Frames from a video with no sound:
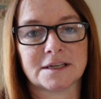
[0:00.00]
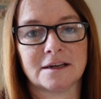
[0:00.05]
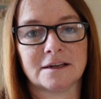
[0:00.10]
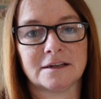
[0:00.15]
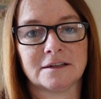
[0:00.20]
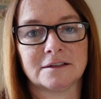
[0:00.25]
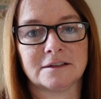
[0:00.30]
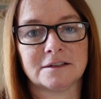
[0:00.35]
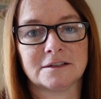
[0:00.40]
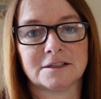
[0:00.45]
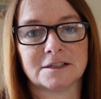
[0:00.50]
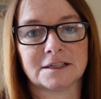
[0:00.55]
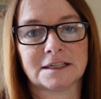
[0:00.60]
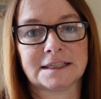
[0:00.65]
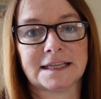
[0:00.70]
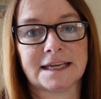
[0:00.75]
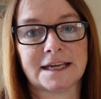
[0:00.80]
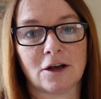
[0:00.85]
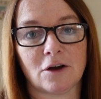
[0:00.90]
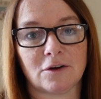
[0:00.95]
and
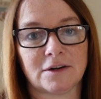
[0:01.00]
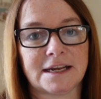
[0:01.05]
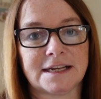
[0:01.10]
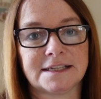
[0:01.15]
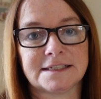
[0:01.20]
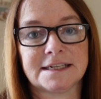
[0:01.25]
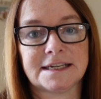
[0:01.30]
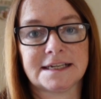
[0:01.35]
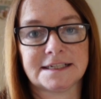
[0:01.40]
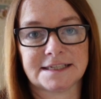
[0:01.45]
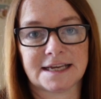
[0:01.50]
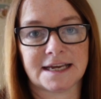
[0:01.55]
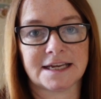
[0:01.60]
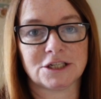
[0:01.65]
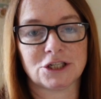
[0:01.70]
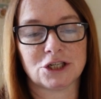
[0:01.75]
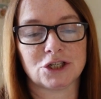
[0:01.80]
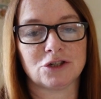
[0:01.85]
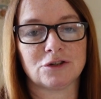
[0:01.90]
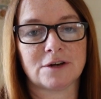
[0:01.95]
click on it, and it
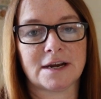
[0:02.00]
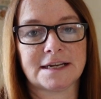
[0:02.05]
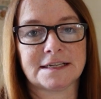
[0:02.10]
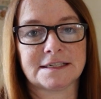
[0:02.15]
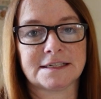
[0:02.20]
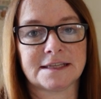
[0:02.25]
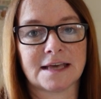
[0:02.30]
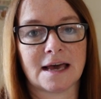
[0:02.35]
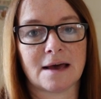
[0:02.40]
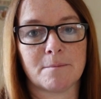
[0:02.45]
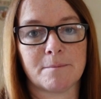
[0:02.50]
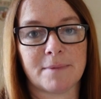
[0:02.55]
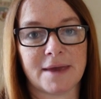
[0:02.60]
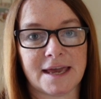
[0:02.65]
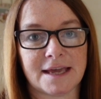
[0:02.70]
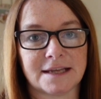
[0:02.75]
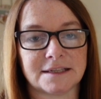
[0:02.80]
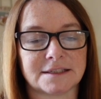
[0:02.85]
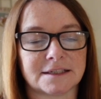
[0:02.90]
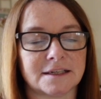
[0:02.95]
takes you straight to that
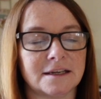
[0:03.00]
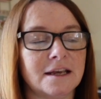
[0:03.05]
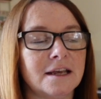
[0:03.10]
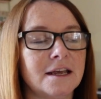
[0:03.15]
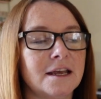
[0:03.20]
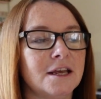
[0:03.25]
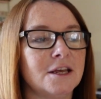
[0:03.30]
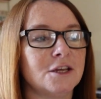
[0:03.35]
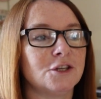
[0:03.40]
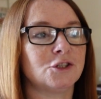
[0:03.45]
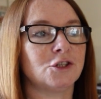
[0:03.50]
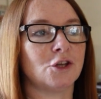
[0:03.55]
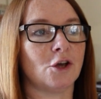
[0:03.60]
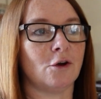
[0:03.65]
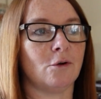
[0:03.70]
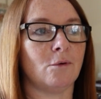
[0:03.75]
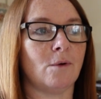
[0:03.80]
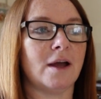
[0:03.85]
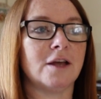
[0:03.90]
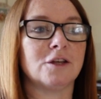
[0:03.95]
bit.
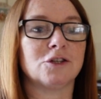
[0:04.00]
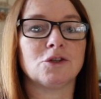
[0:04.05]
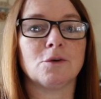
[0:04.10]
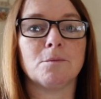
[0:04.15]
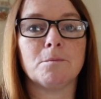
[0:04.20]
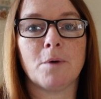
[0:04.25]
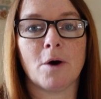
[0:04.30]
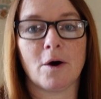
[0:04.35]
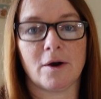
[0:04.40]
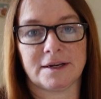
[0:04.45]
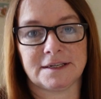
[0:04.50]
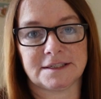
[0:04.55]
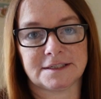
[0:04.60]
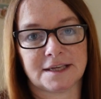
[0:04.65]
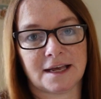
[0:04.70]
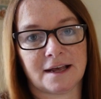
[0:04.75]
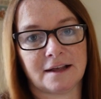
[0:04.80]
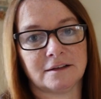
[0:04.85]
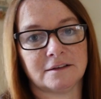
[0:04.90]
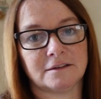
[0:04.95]
So at some
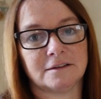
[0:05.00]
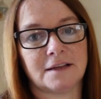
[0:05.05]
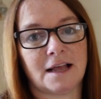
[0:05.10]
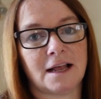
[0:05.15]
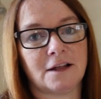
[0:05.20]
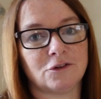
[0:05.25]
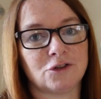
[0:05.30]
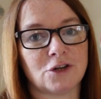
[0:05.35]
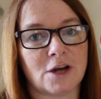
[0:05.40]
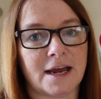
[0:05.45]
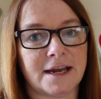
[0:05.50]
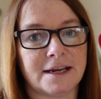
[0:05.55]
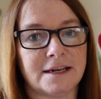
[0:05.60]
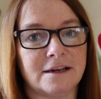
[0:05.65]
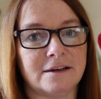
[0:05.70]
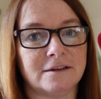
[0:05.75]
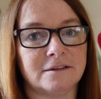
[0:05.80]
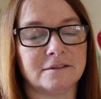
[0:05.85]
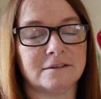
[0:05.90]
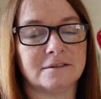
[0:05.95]
point I'll try
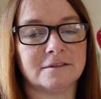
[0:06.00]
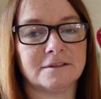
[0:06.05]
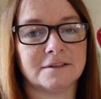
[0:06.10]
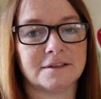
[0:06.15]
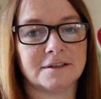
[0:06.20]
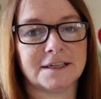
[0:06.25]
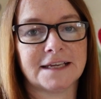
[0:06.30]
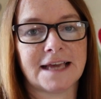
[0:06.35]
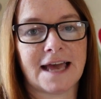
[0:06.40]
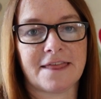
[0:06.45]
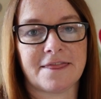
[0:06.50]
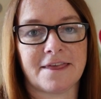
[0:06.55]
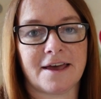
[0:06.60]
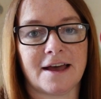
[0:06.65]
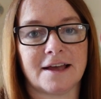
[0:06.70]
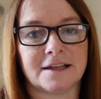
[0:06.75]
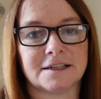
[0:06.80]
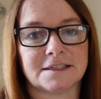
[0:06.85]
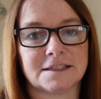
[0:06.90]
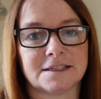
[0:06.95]
and get
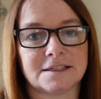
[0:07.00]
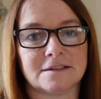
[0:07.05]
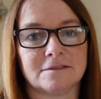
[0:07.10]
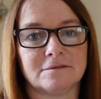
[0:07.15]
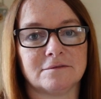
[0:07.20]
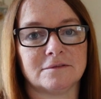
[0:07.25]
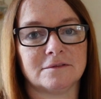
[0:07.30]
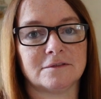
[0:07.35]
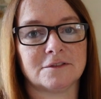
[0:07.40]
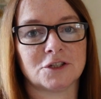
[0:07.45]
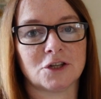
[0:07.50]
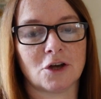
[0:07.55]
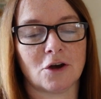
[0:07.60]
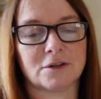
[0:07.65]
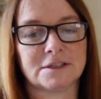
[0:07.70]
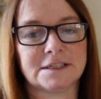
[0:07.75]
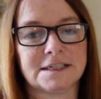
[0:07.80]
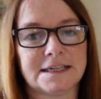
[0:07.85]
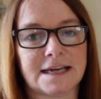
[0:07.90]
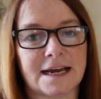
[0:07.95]
that
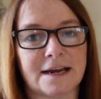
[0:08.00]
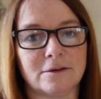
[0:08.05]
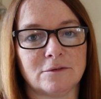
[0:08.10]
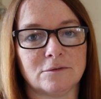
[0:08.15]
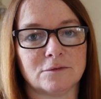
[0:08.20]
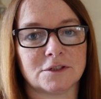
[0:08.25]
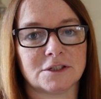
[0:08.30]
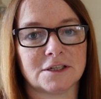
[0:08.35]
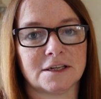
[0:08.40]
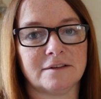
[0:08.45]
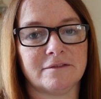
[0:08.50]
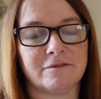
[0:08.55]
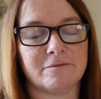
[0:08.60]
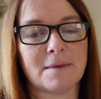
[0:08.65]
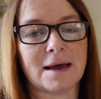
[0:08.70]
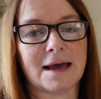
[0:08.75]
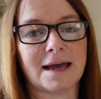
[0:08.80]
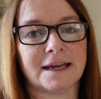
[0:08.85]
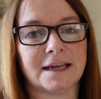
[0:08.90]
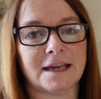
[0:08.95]
sorted out, if
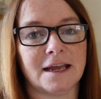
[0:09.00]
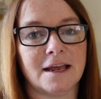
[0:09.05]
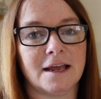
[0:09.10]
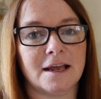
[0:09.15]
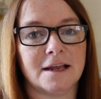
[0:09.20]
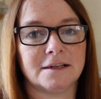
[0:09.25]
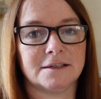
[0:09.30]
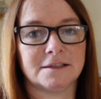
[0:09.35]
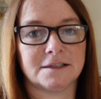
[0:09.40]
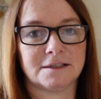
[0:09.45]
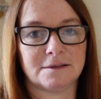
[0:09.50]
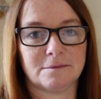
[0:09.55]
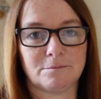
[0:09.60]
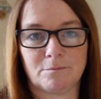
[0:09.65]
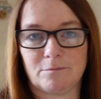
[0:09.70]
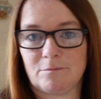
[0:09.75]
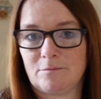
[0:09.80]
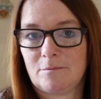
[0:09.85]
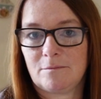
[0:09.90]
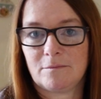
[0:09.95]
my
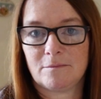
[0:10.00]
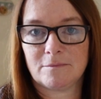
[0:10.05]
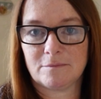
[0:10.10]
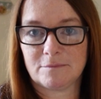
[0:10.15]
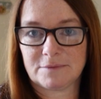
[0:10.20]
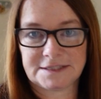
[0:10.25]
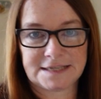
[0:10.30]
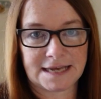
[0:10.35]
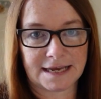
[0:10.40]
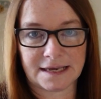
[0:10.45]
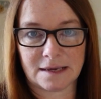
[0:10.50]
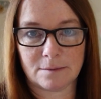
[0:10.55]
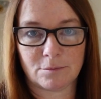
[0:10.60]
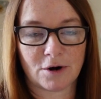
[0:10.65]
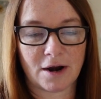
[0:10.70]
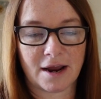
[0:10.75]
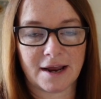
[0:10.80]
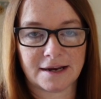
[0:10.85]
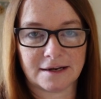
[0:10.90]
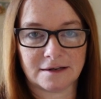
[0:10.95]
techie
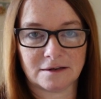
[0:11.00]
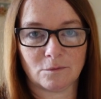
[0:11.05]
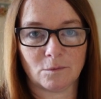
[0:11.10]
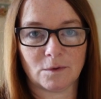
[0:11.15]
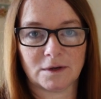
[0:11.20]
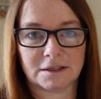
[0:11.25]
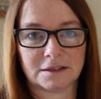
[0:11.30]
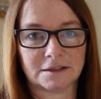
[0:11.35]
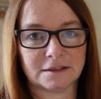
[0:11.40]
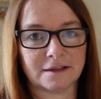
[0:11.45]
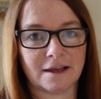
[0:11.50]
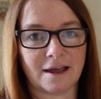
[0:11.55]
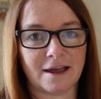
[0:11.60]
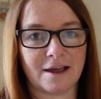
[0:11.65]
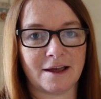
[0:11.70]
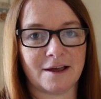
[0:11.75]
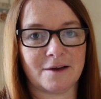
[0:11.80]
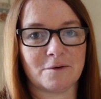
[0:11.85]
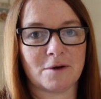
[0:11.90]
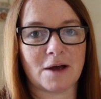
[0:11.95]
brain will
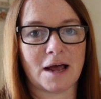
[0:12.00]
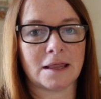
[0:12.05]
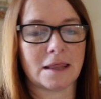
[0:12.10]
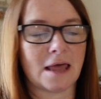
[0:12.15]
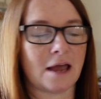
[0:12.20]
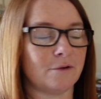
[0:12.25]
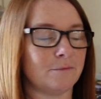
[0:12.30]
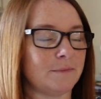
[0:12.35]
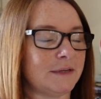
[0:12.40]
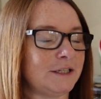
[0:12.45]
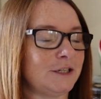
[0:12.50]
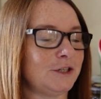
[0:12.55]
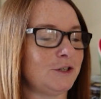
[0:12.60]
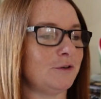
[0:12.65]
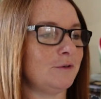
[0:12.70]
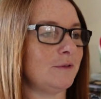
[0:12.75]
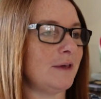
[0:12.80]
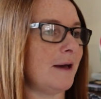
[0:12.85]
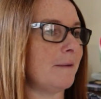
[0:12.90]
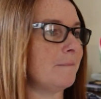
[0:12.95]
allow me to
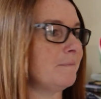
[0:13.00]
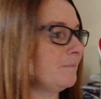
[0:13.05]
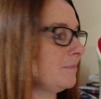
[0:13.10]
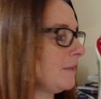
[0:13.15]
do that.